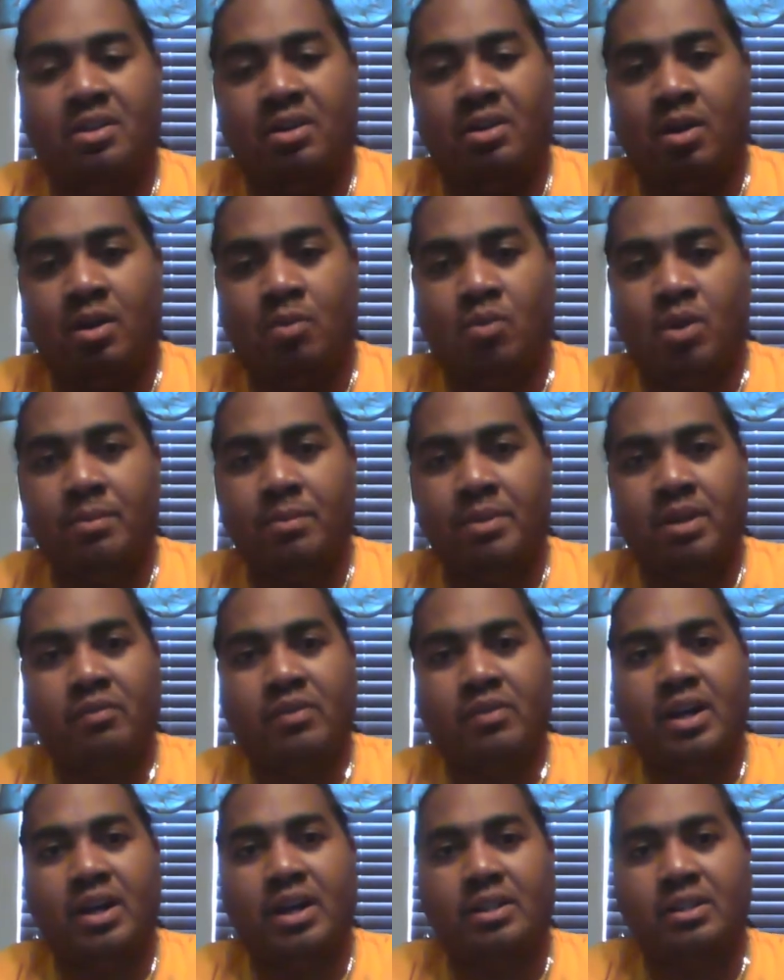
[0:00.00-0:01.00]
a woman
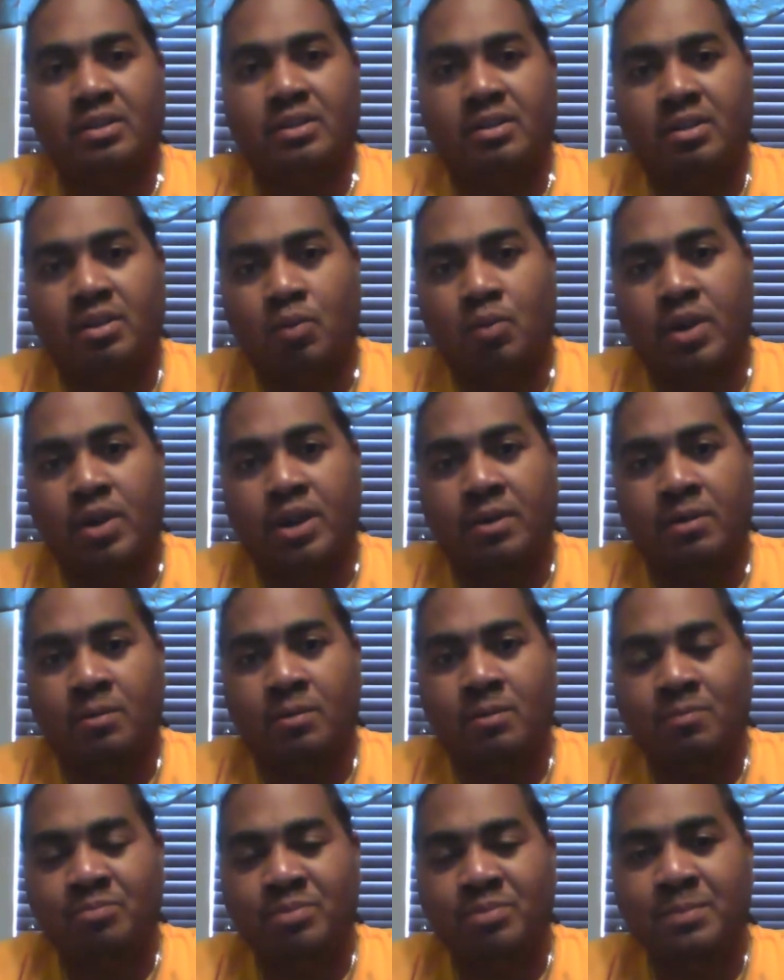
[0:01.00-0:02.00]
of color, where
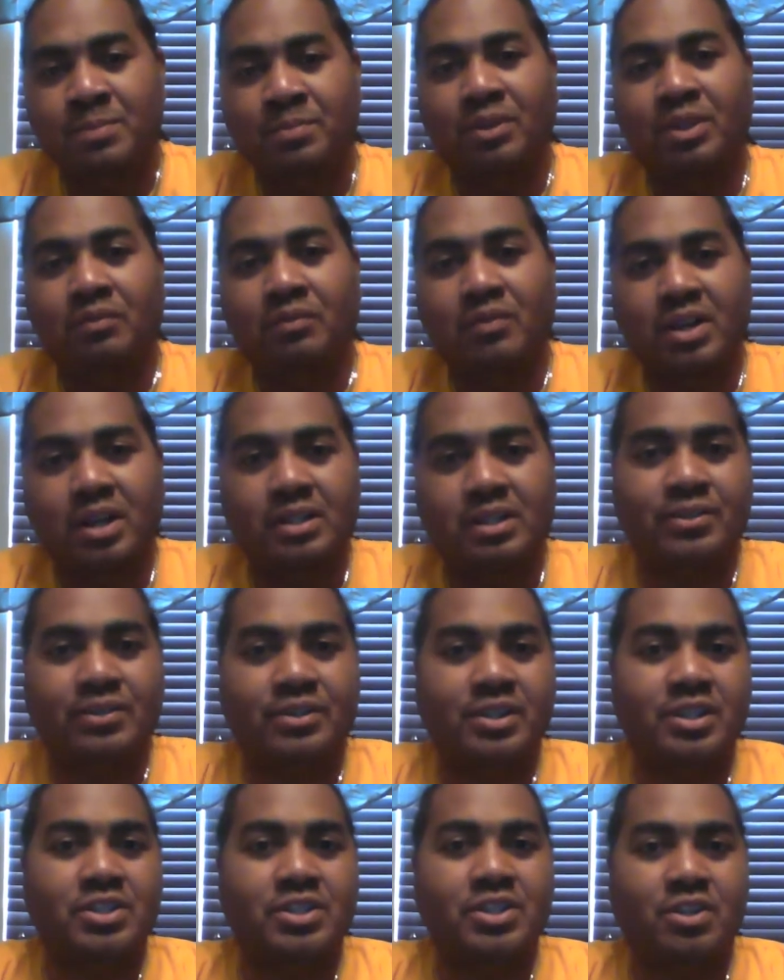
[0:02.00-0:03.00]
people of color
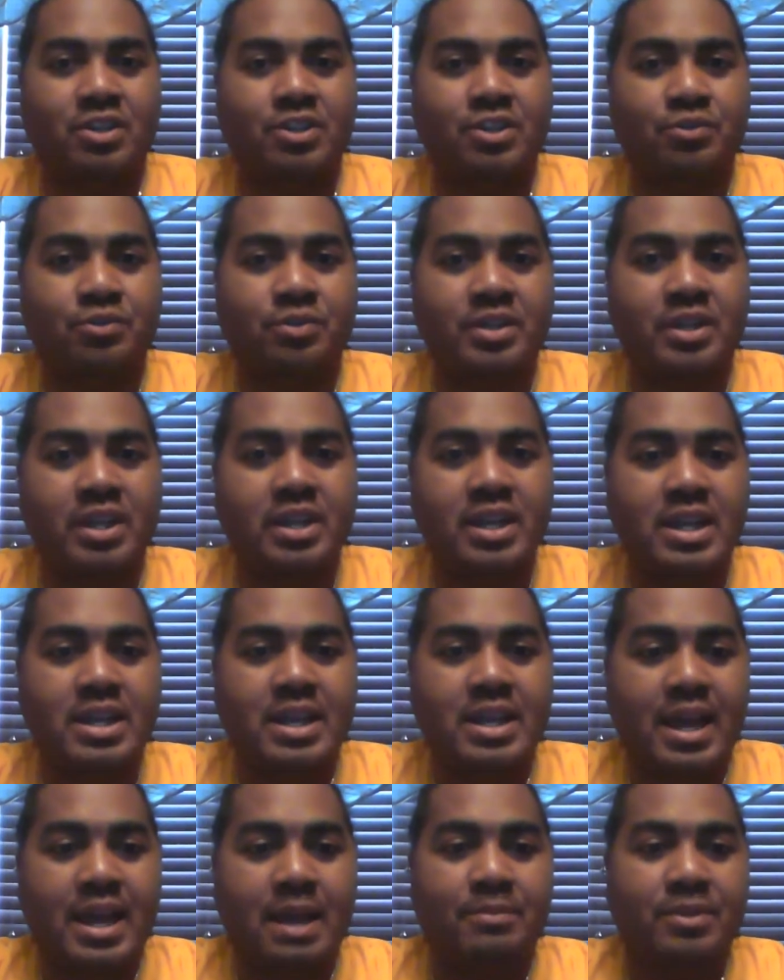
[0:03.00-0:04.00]
in this country
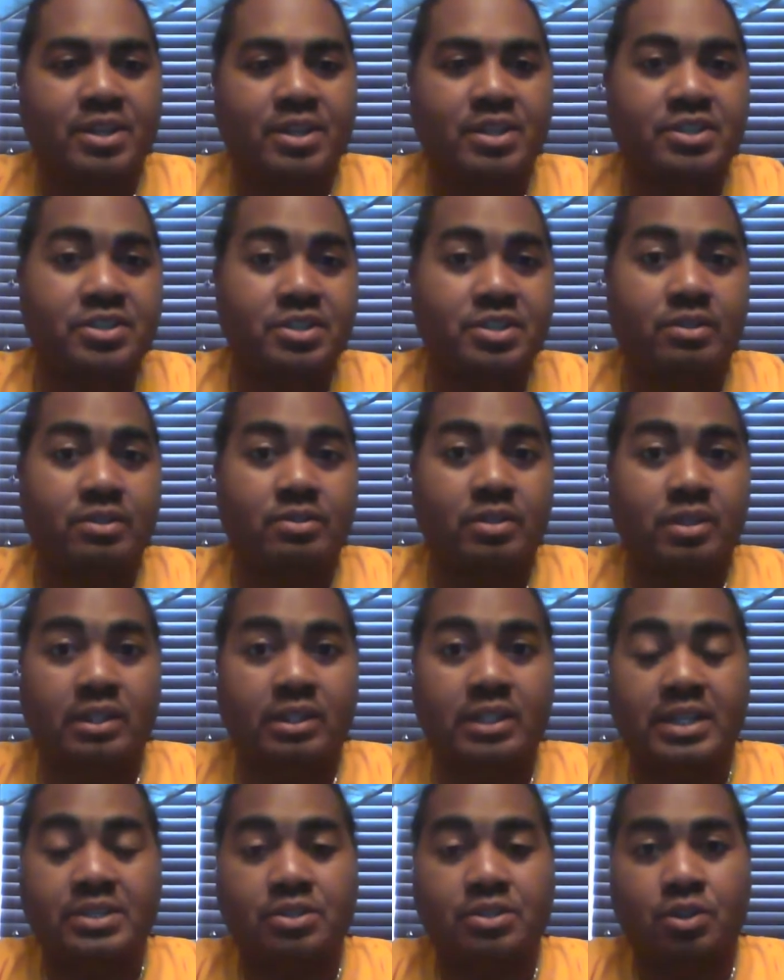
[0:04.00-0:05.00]
have been considered
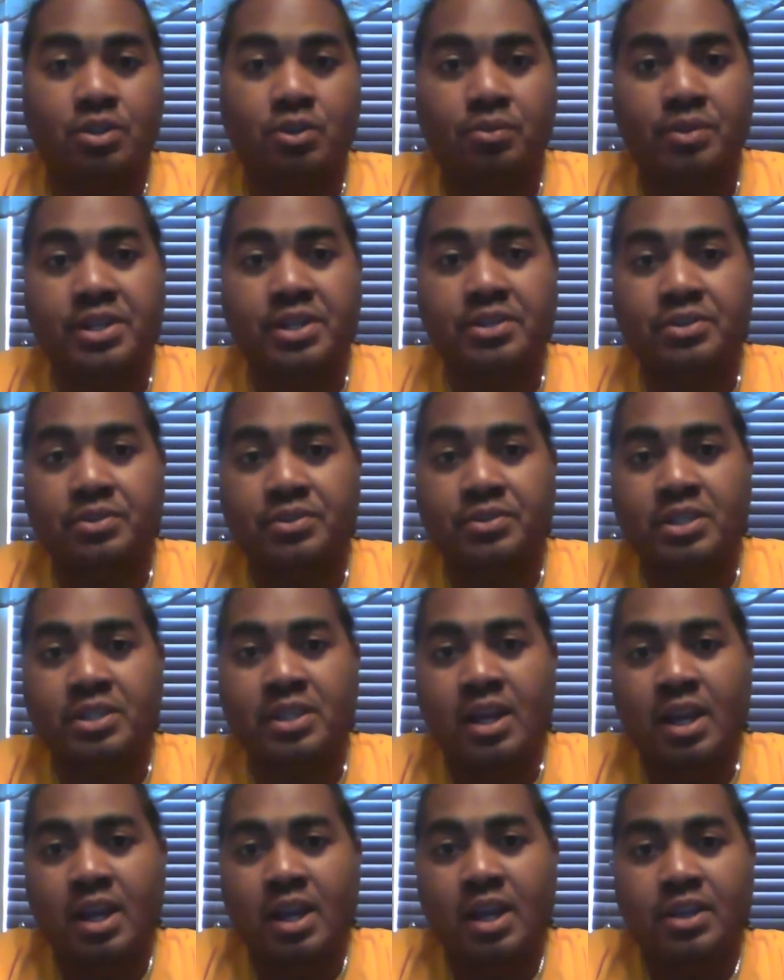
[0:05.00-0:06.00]
lesser creatures.
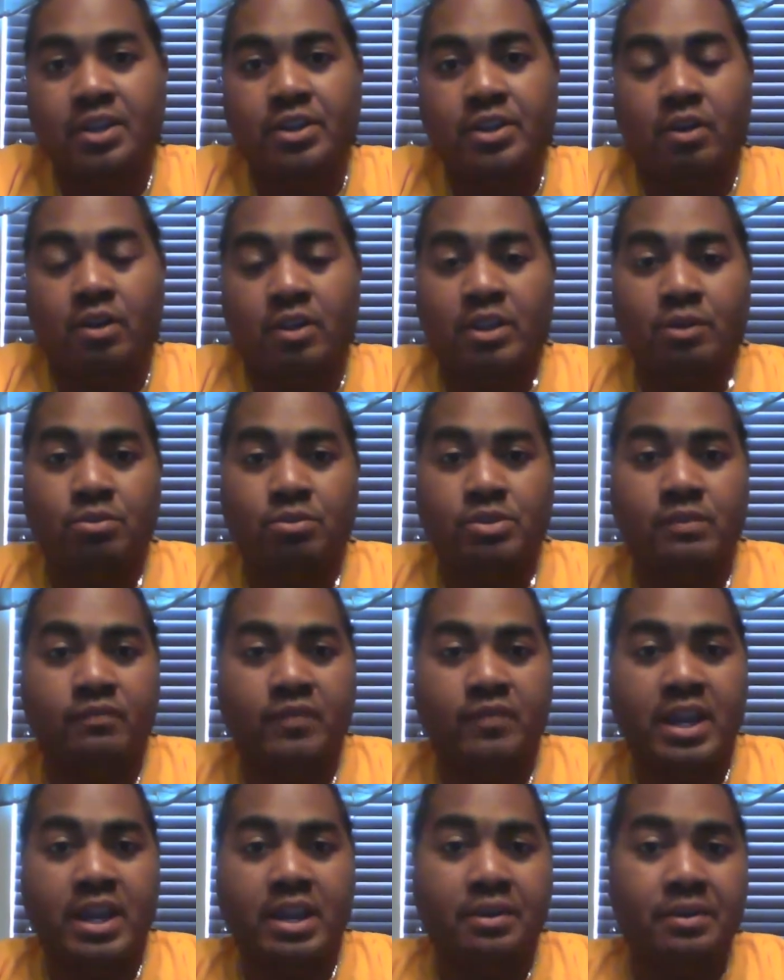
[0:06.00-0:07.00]
There was a
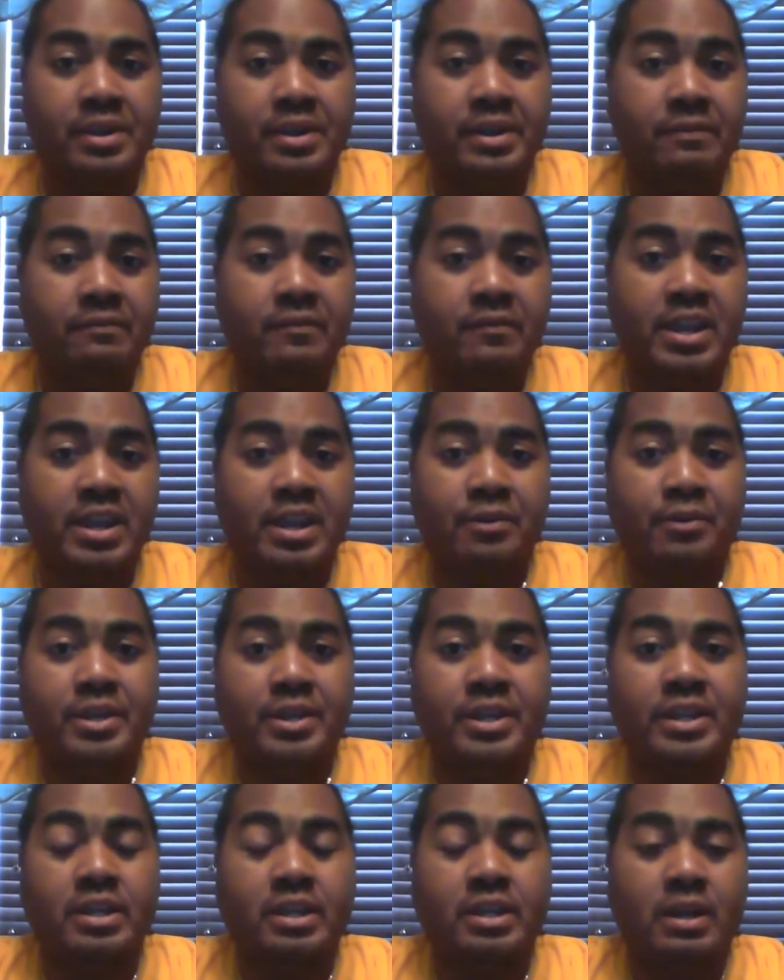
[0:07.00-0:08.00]
very,
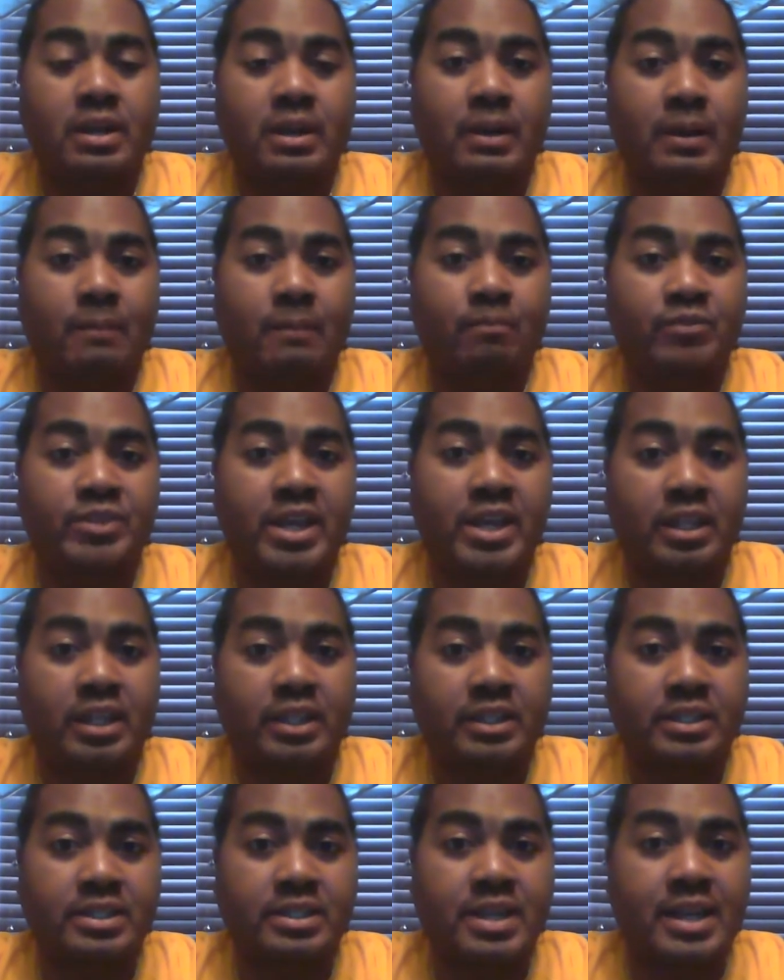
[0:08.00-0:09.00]
very
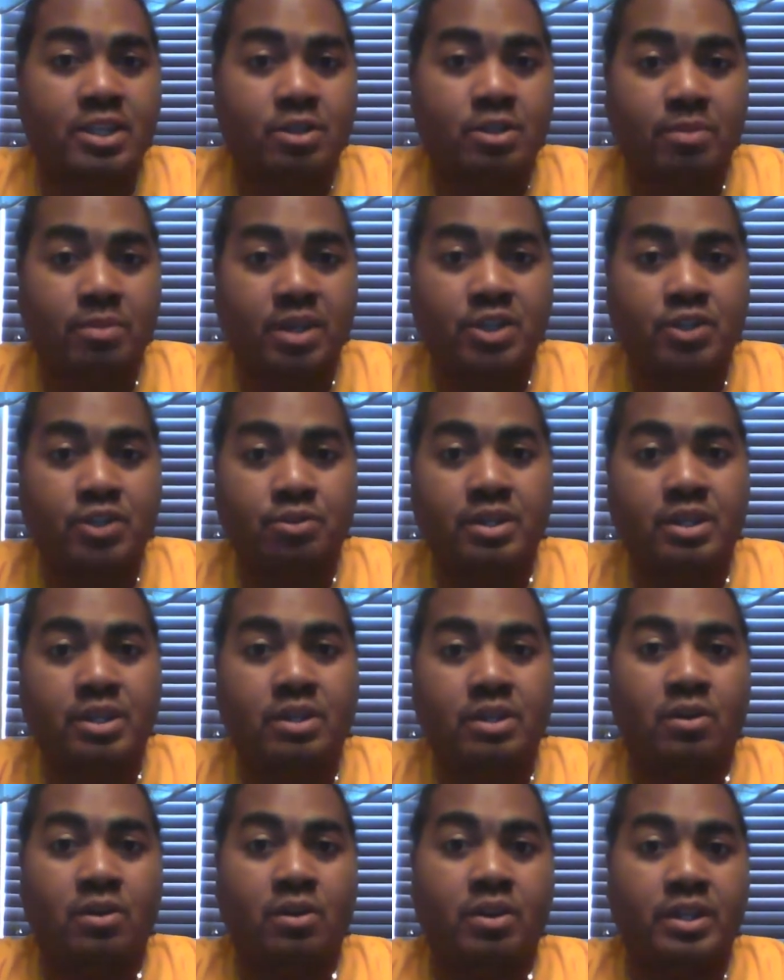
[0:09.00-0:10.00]
telling
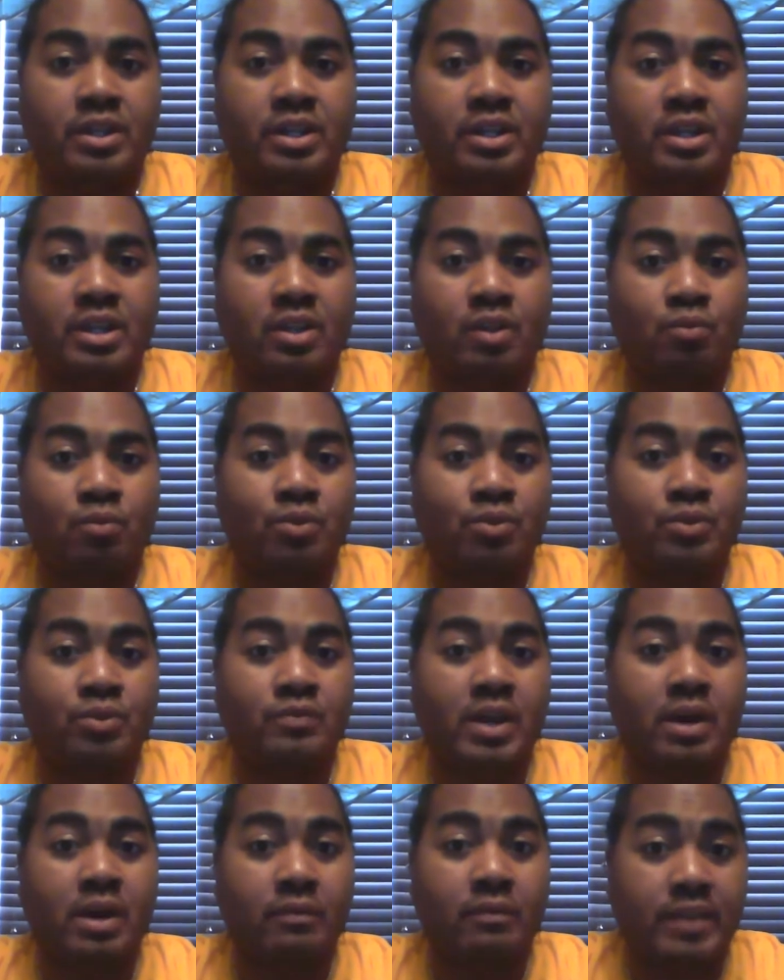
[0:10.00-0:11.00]
documentary on the
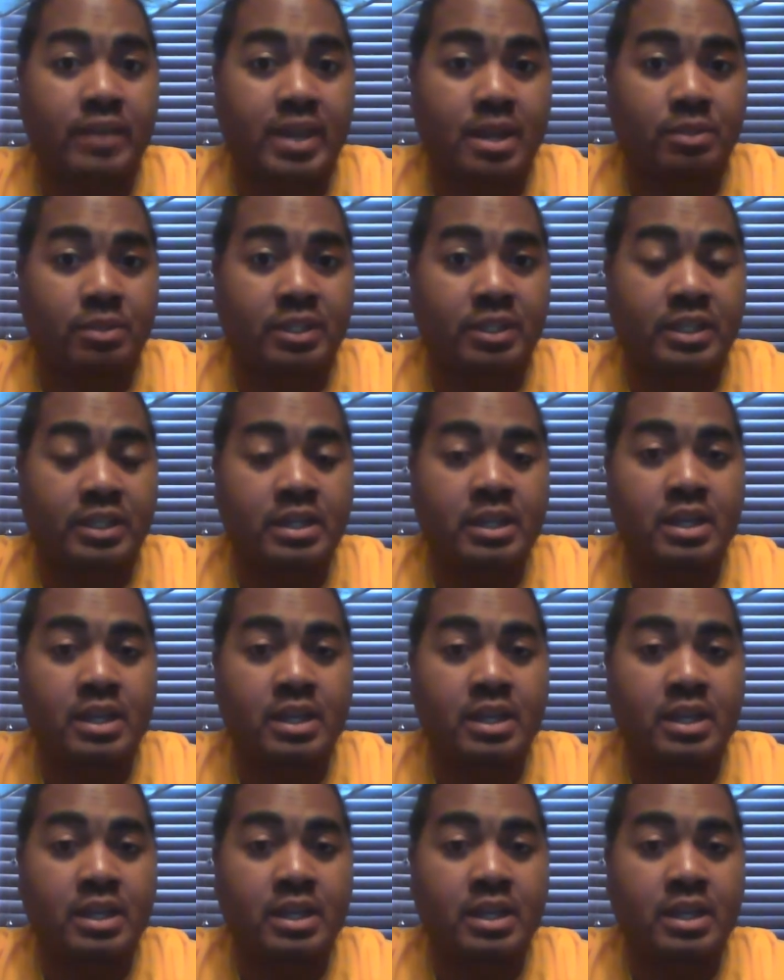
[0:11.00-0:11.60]
Roosevelt family.